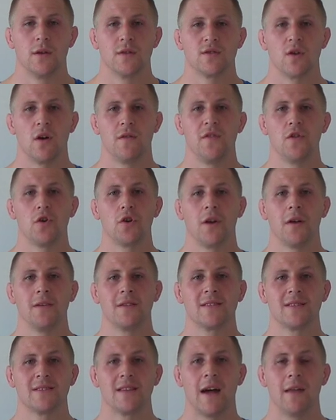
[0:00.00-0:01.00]
So if you can
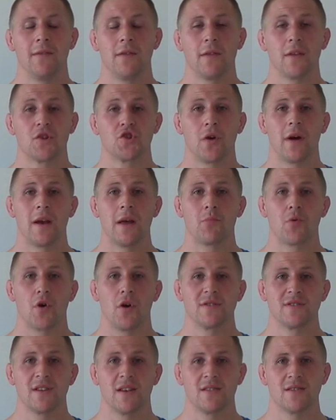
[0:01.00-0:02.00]
understand that the training
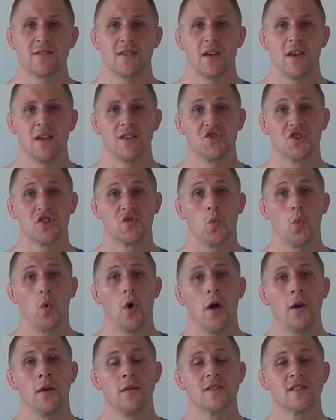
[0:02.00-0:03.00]
process is just
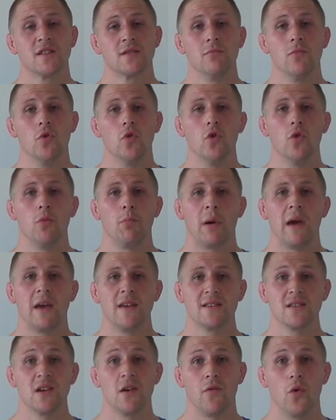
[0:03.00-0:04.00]
one small
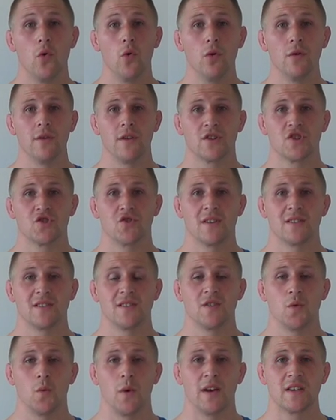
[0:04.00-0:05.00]
piece of all the
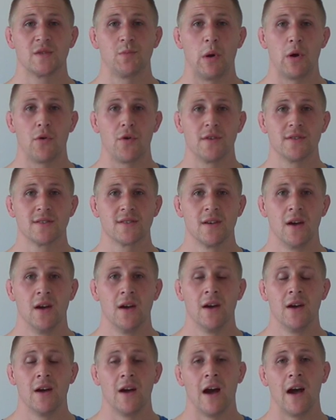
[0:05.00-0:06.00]
stresses that we experience,
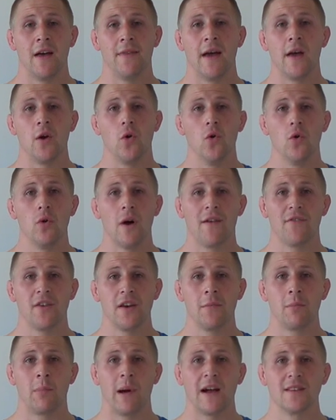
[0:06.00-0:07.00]
and they all have
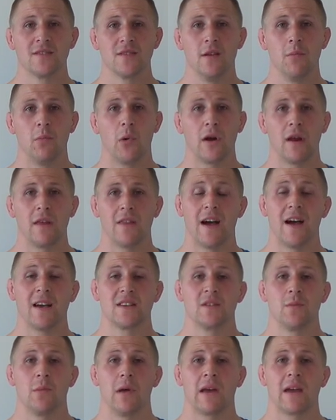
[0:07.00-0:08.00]
an impact on the body that
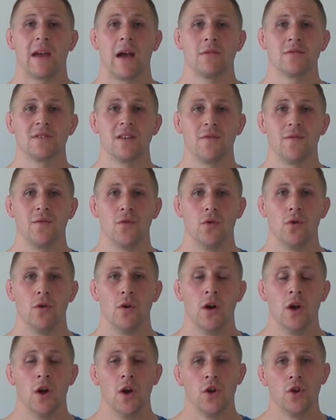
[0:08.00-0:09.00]
has to be accounted
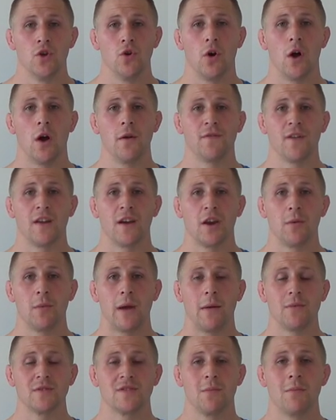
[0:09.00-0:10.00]
for, you're hopefully going to
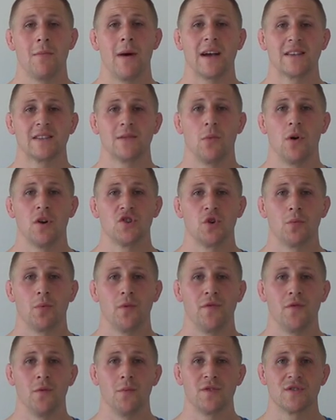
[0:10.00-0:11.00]
be able to maximize your
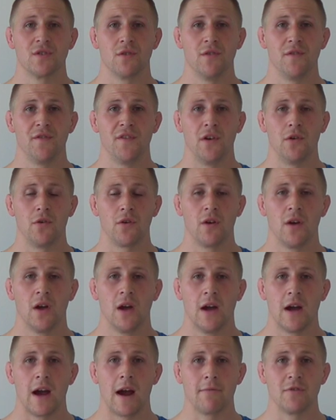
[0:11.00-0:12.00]
performance on the field
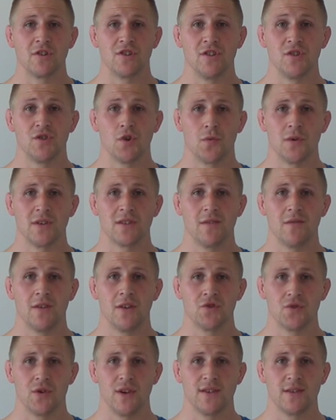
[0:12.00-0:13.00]
and reduce your risk of
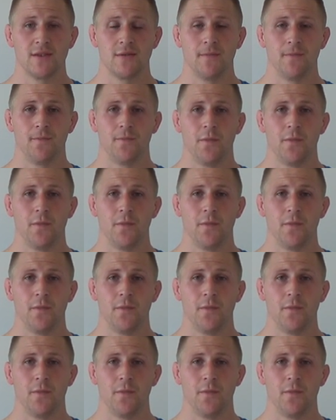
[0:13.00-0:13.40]
injuries.